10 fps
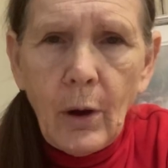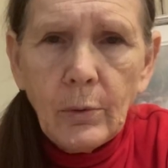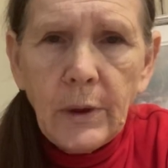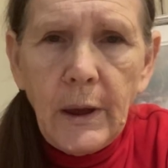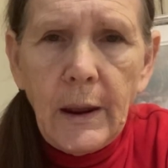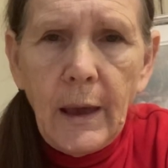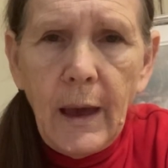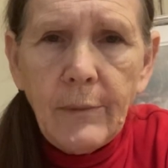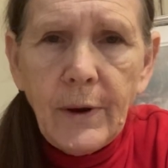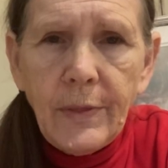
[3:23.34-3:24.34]
getting
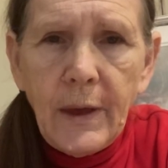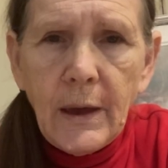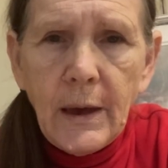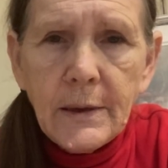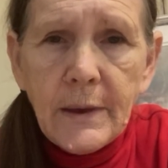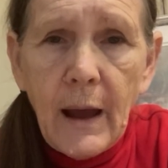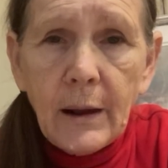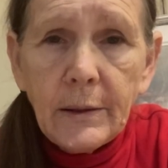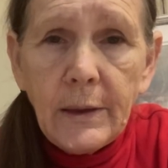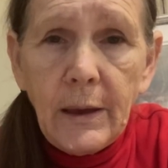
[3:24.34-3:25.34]
everything
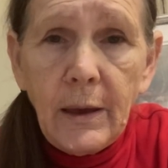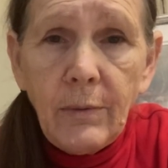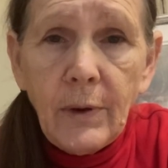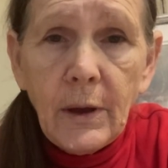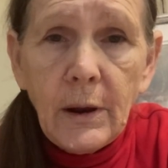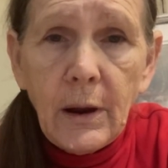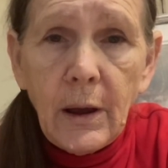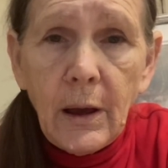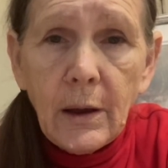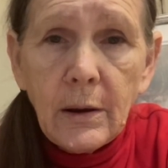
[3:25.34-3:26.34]
exactly even
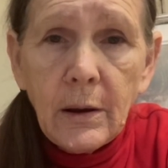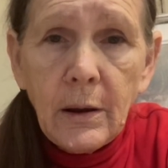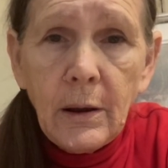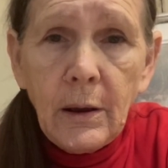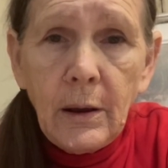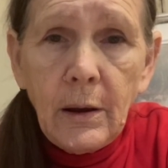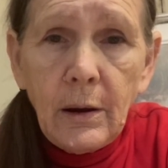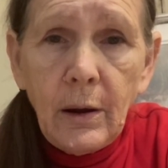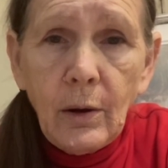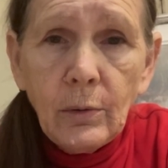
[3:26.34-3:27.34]
and
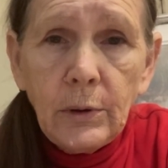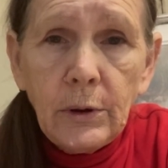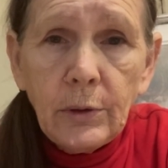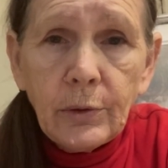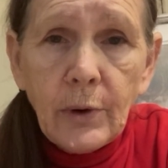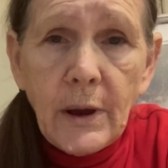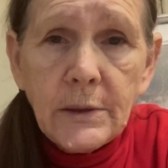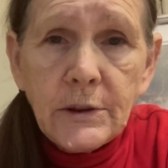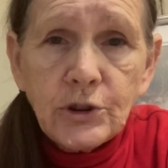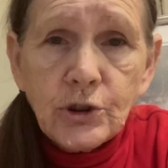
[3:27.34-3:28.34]
no little
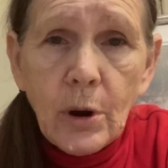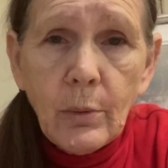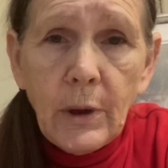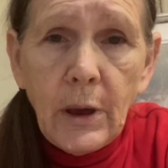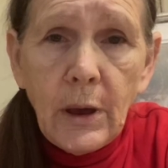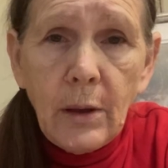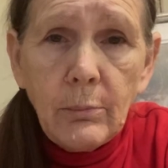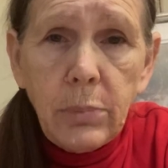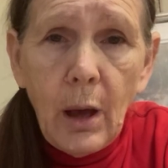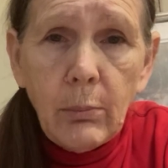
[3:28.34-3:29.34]
threads showing and
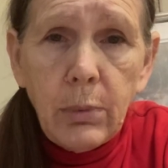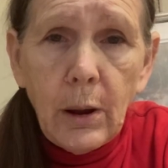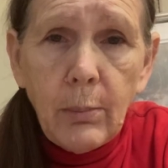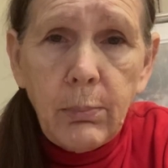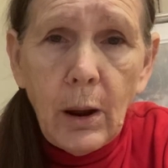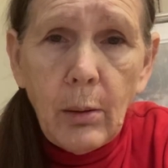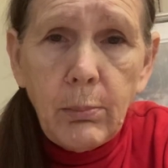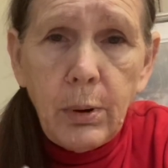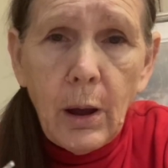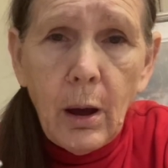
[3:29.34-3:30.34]
blah, blah, blah,
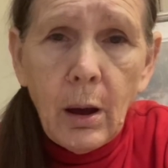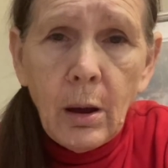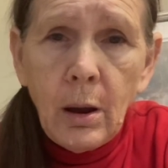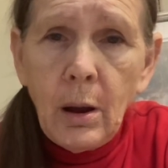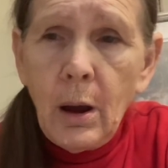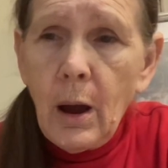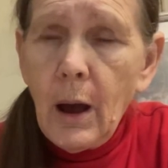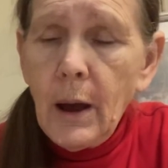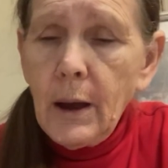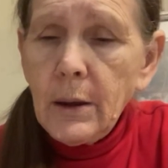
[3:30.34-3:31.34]
blah.
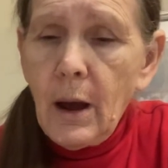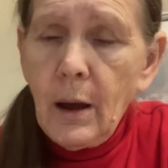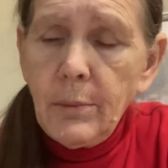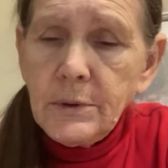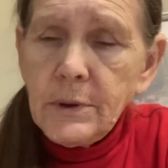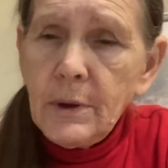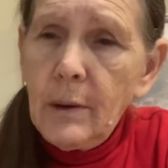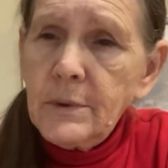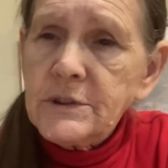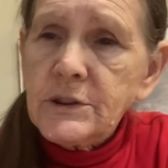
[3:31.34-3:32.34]
I
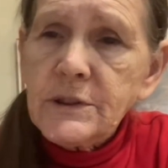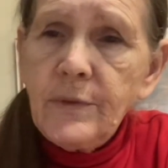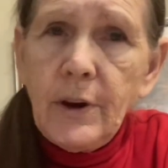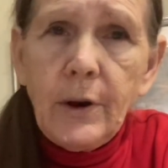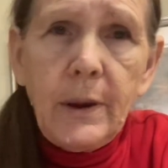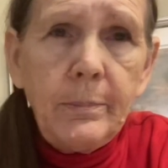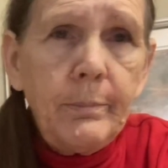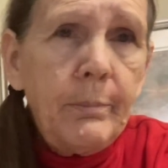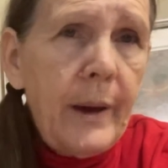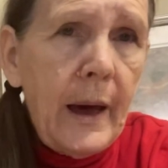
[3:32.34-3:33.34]
was just very
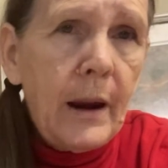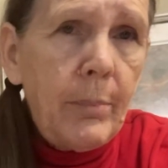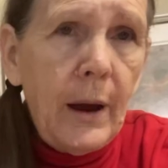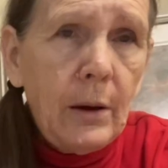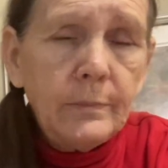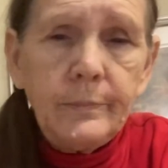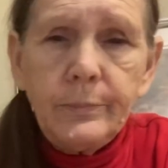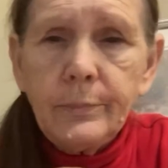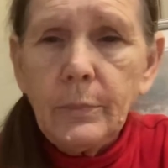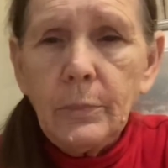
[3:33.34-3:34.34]
bad about,
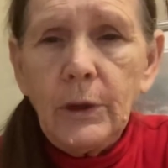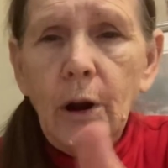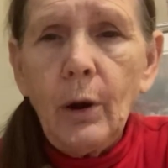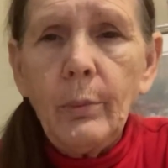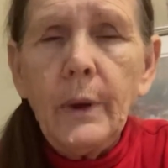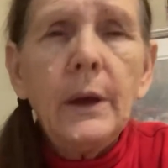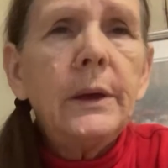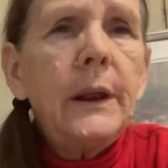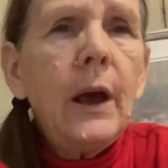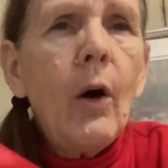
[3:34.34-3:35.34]
you know,
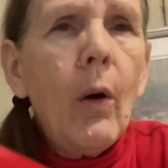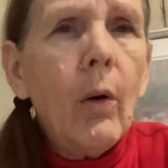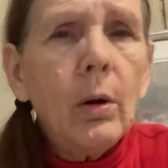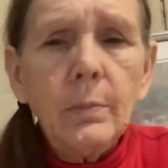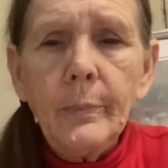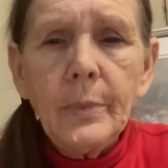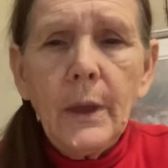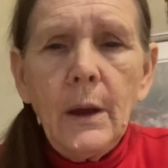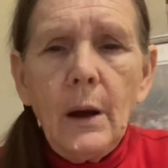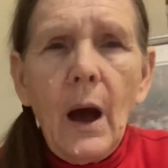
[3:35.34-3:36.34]
getting all
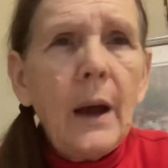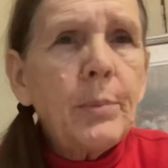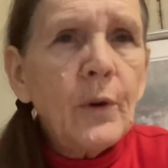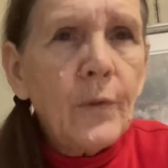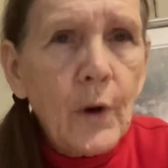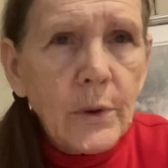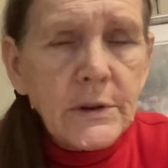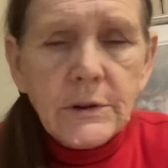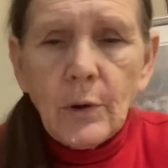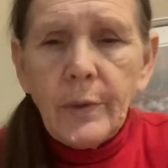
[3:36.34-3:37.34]

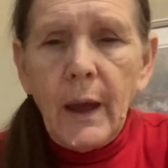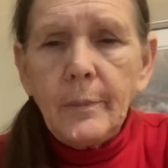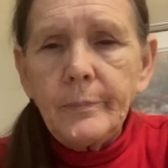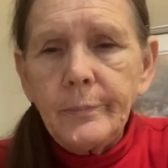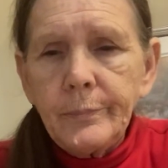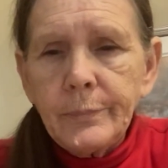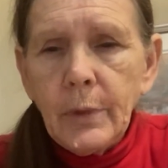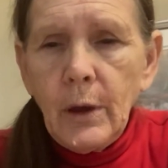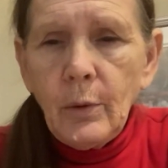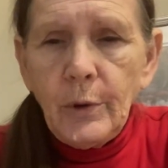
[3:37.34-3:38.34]
hyper-focused on that,
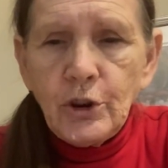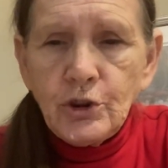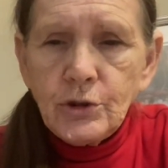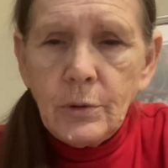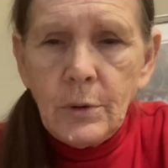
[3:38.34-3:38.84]
which